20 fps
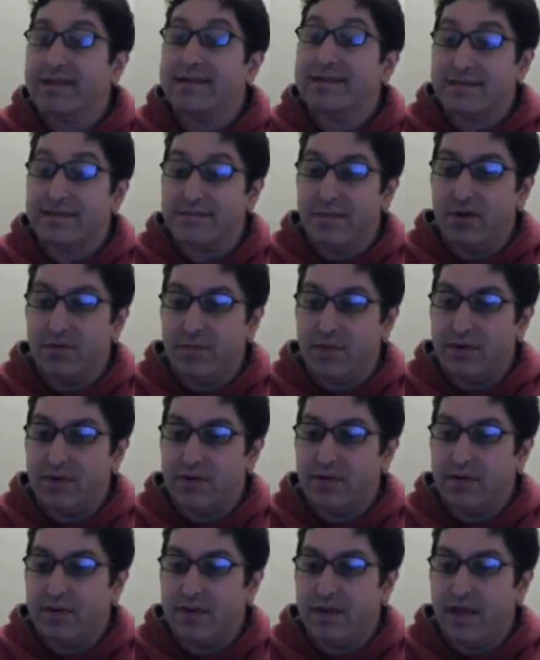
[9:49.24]
this
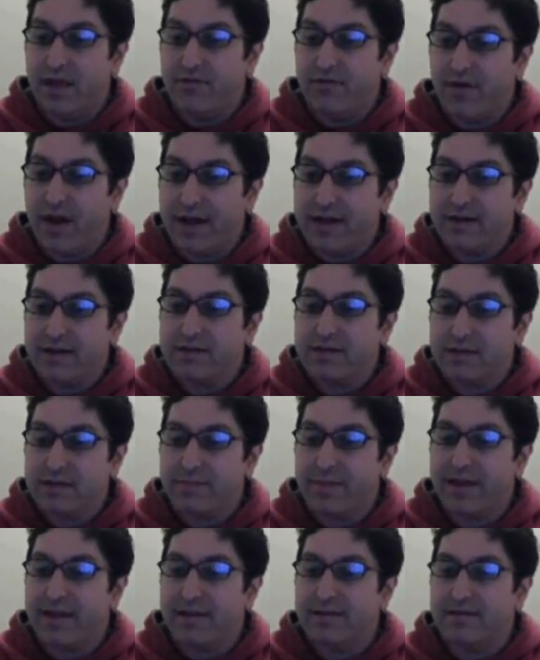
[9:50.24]
moment, if I could
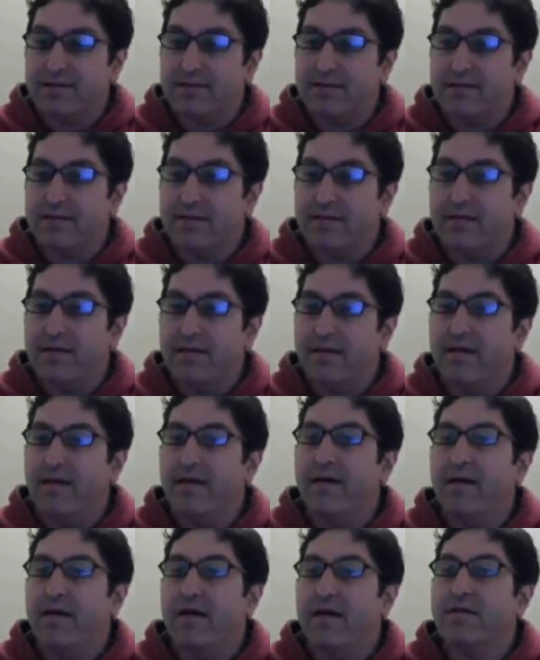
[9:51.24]
spend
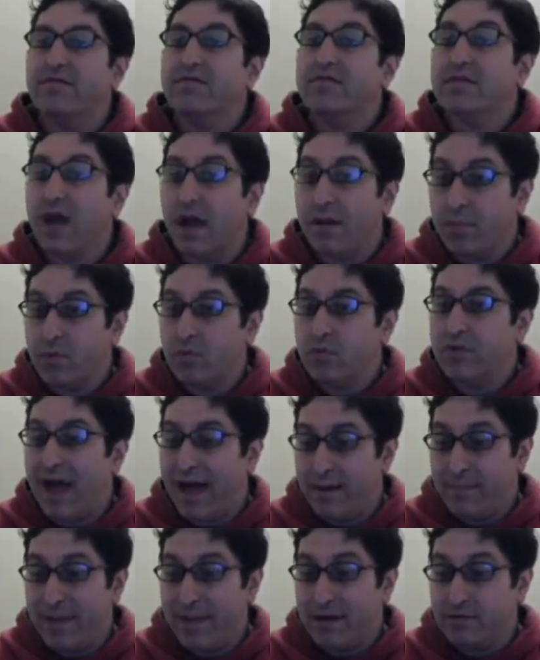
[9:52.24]
double
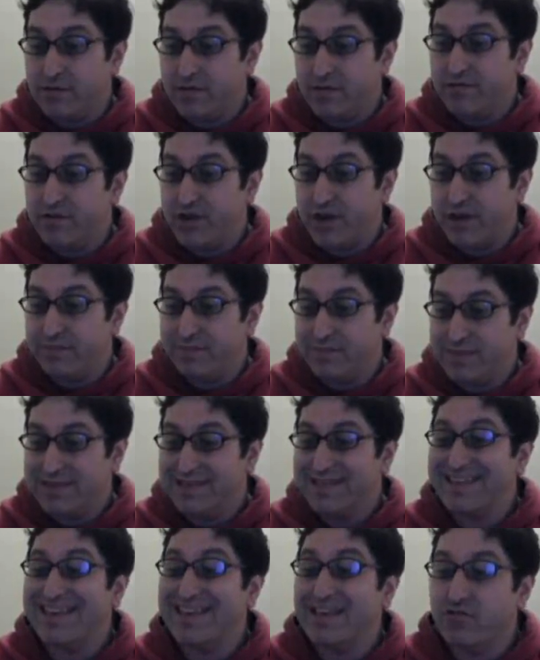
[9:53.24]
that amount of
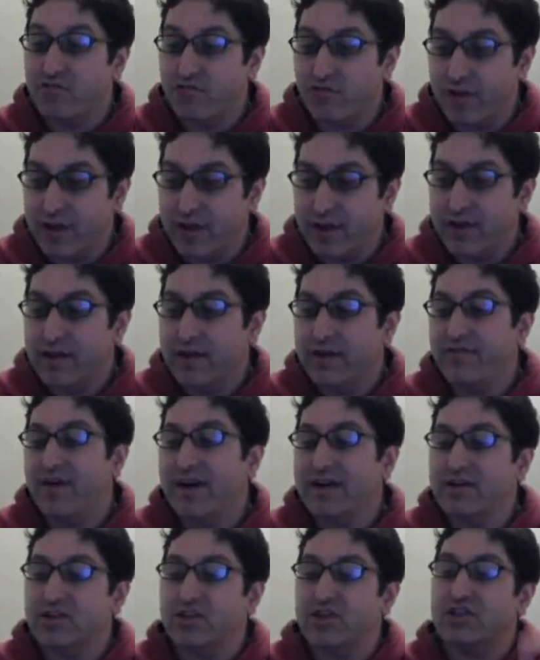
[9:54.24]
gems to get the ring, If
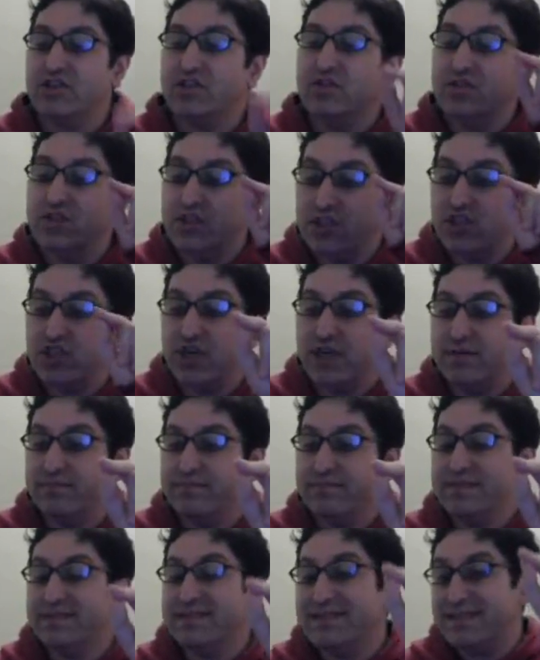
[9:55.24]
I could just use
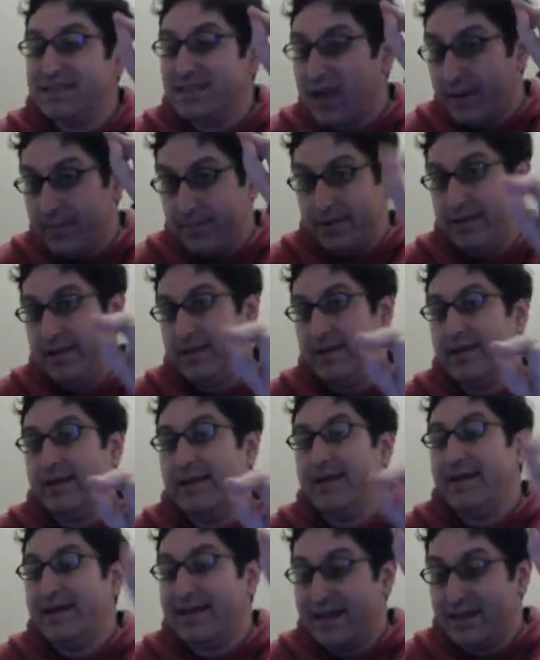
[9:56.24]
gems, double it,
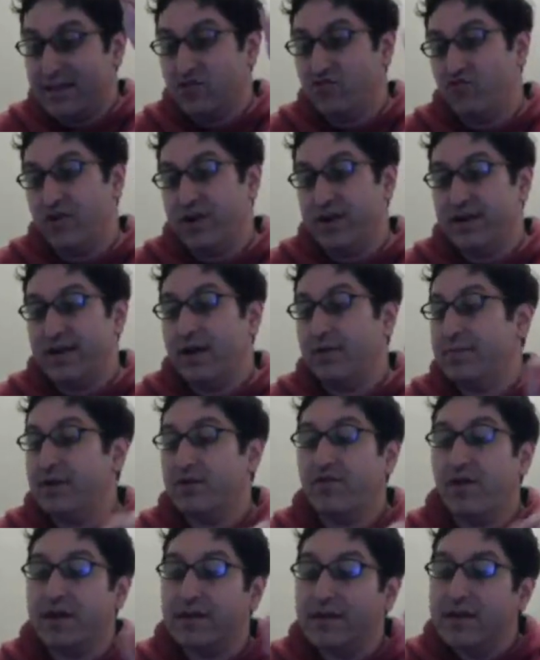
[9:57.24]
and get the ring, that would be
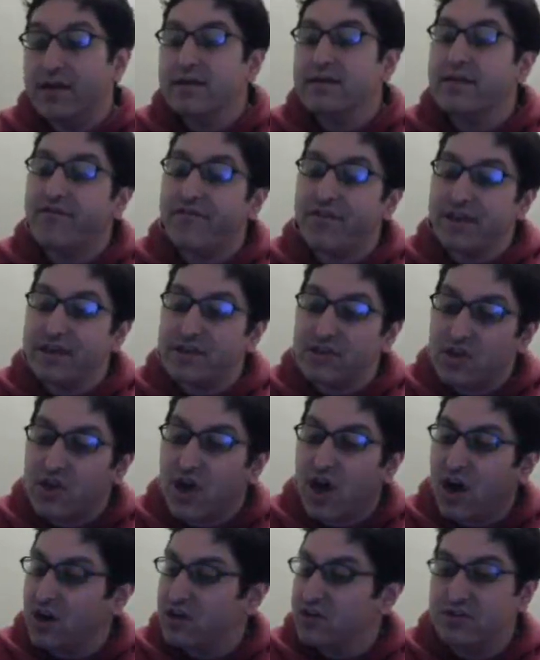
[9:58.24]
great. The thing is, you
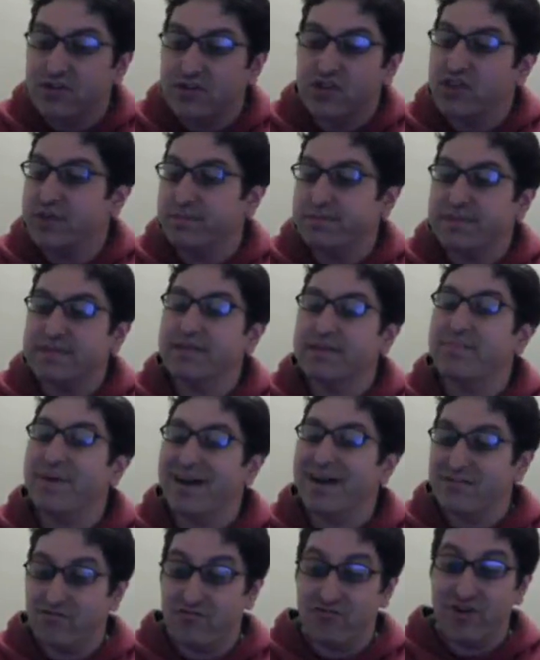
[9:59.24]
can't use gems to
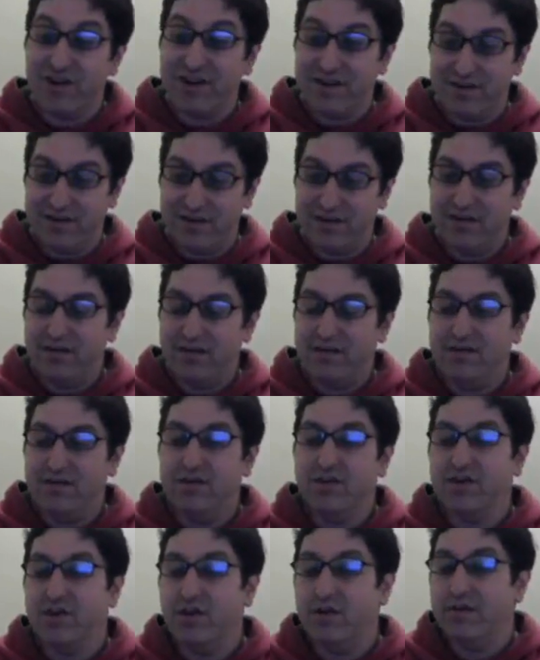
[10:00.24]
buy the ring.
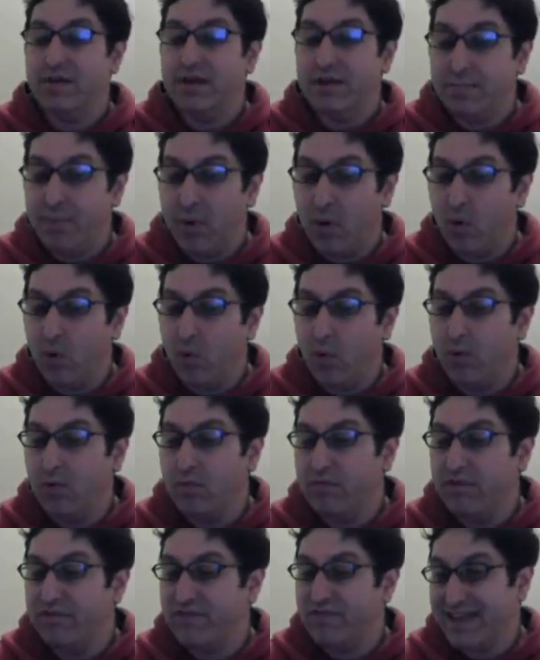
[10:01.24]
You can only pull
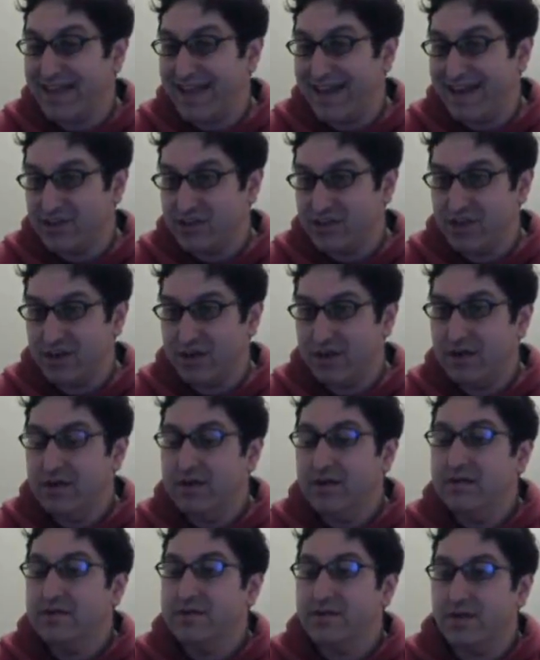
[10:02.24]
with the gacha.
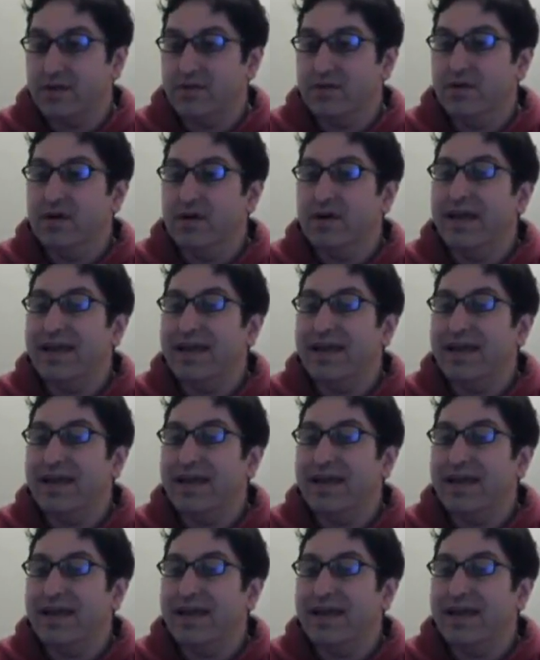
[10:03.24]
So